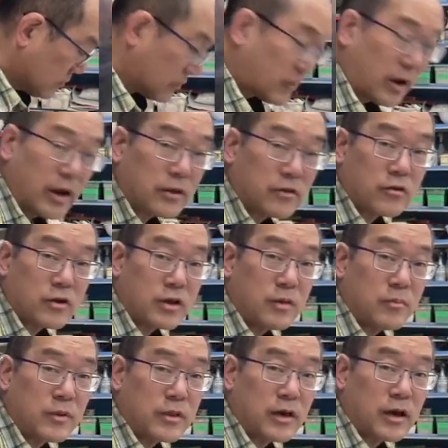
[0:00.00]
Right, so
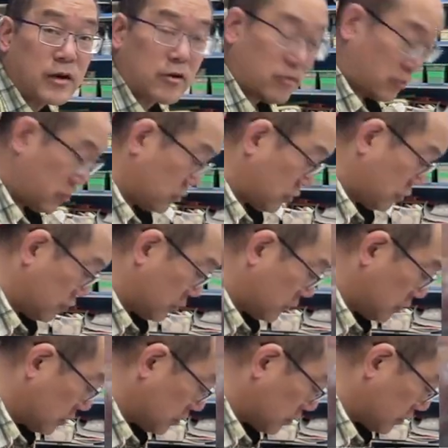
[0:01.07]
keeping that curled
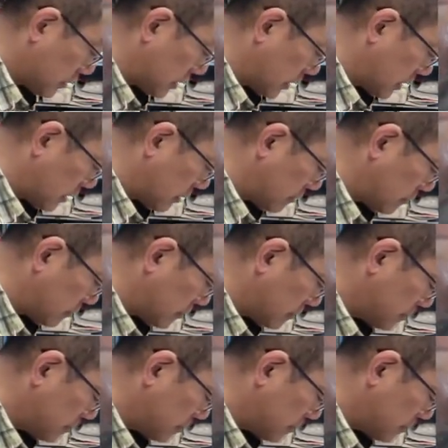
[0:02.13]
over, going down,